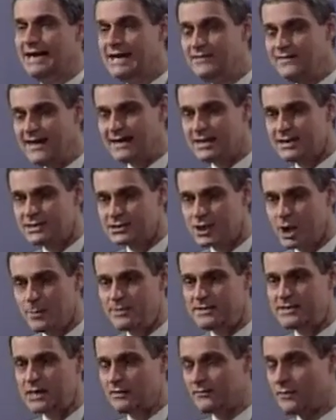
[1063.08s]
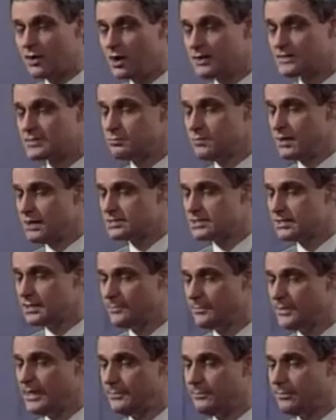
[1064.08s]
And in that interpreting of God's word to
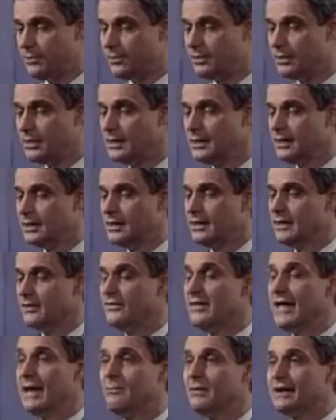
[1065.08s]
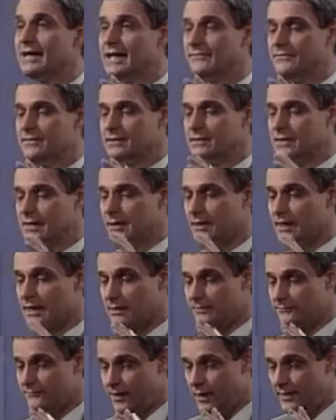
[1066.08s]
the people, they were given
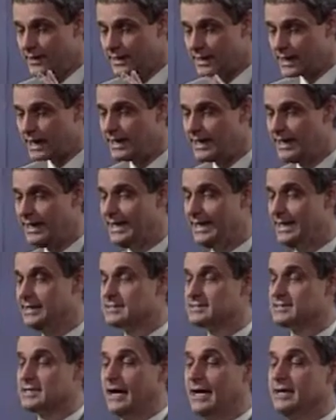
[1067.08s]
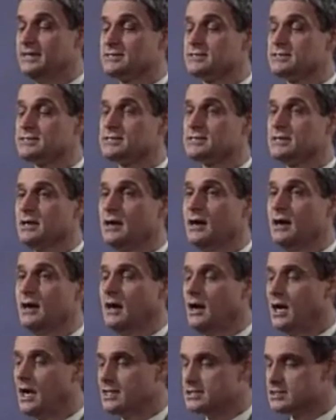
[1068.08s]
very clear insights
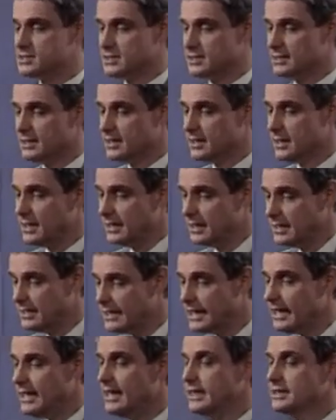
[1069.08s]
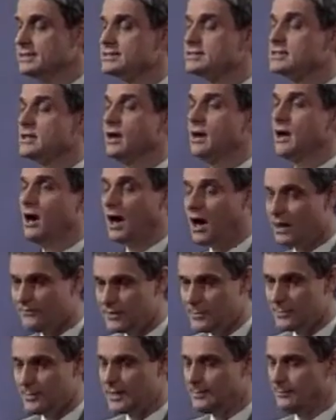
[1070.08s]
as to the needs
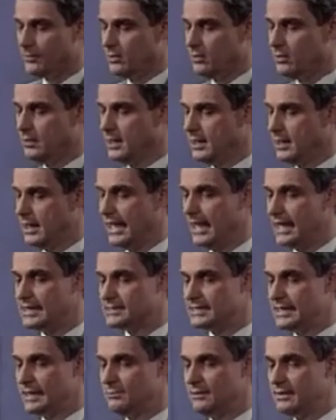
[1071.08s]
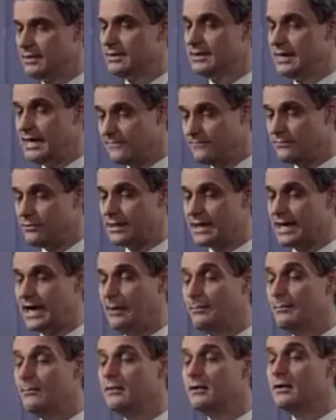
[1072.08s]
of the people as they would therefore
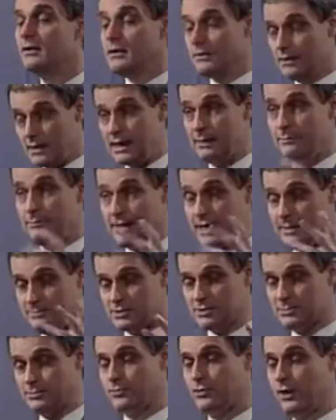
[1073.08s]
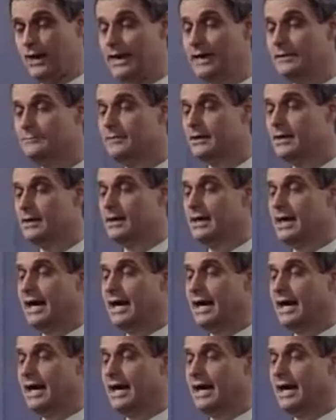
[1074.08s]
come and be able to pray.